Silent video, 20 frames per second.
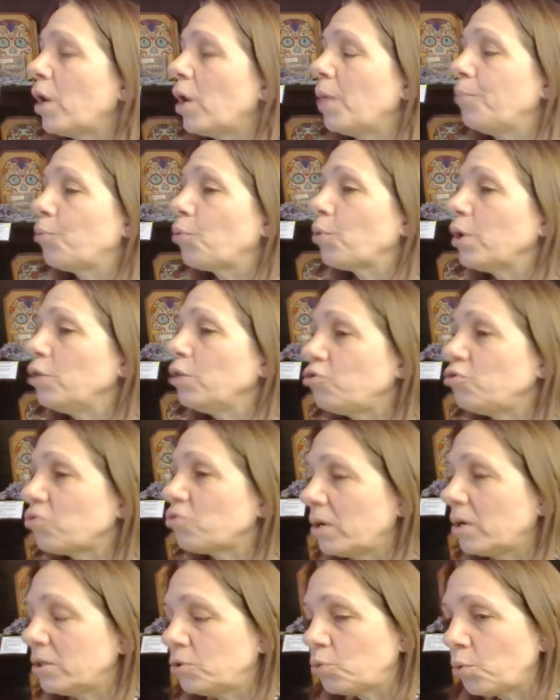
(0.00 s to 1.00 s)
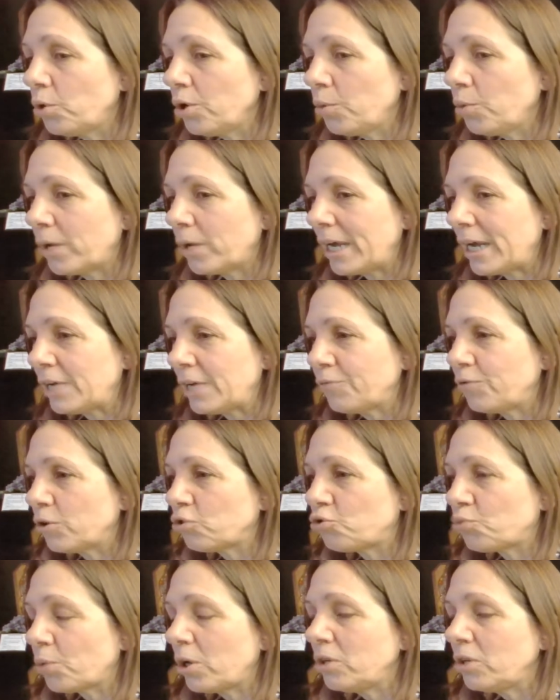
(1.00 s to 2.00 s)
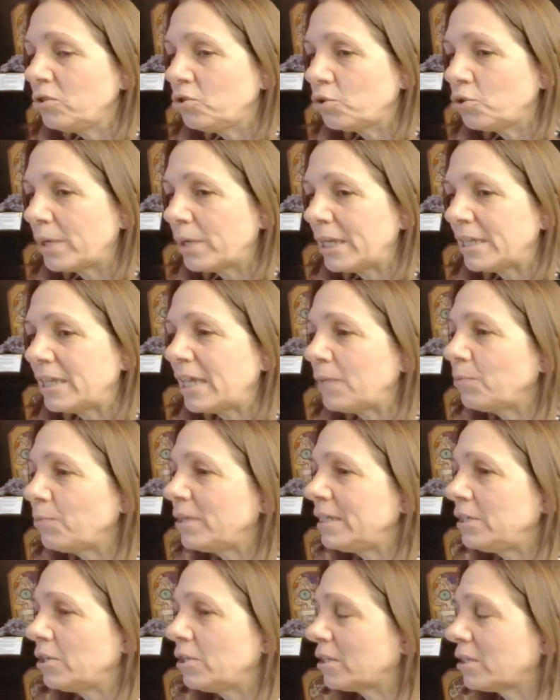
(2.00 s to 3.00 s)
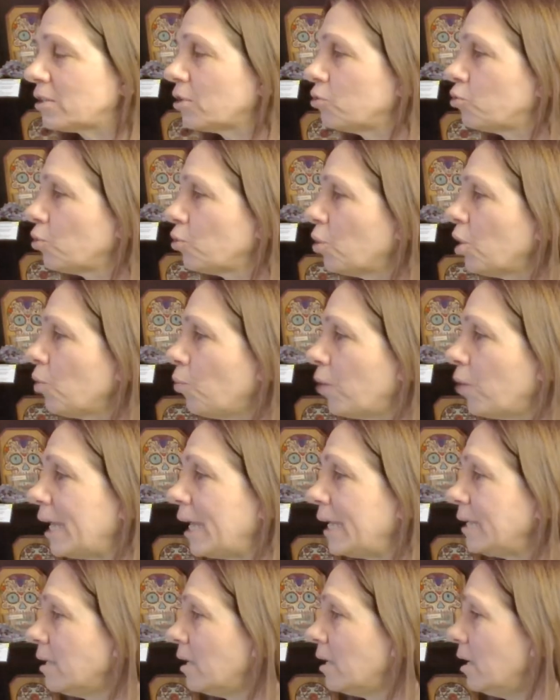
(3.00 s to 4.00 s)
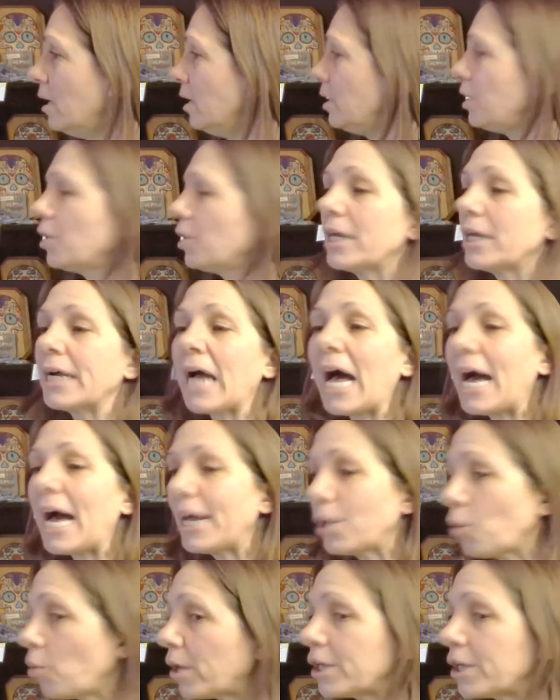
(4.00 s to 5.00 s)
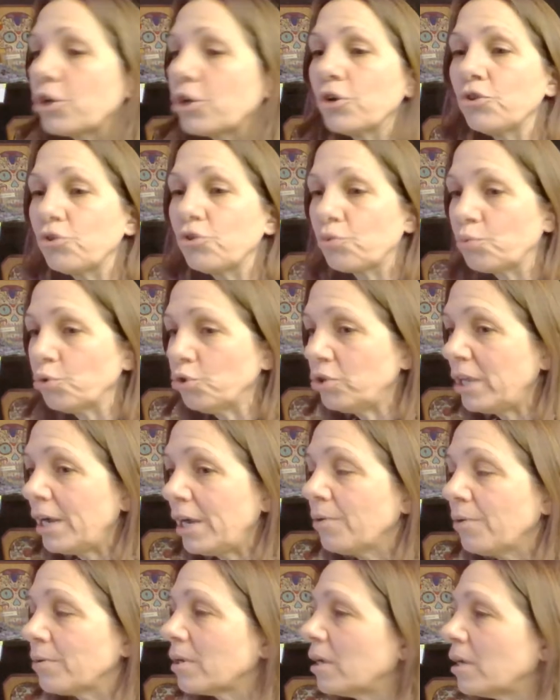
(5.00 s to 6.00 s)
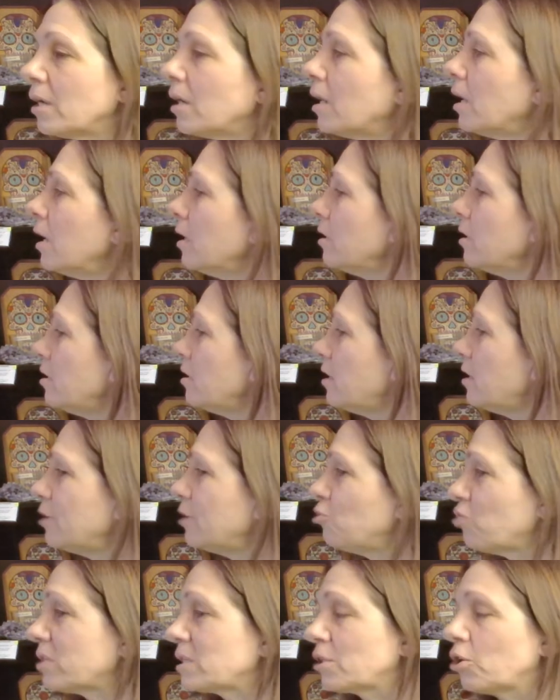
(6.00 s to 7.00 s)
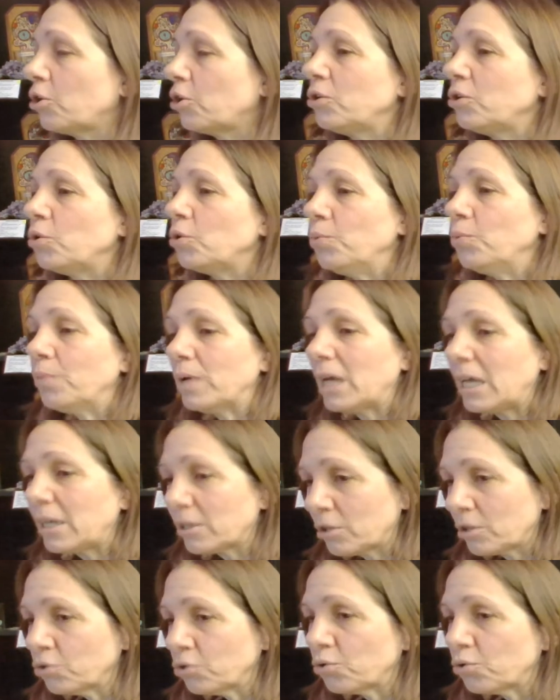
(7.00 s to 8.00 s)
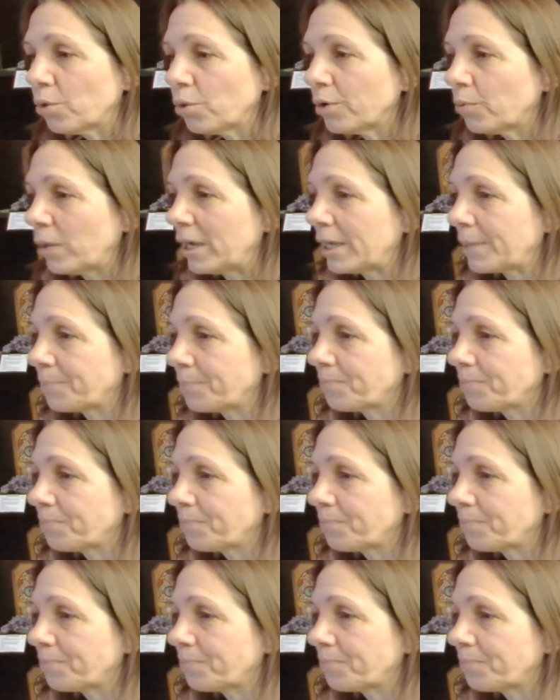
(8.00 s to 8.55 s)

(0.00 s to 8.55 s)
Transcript: approach a doorway, if you're drawn to it, and then when you get the doorway, you're like, I don't want to go through there, then just go to another doorway.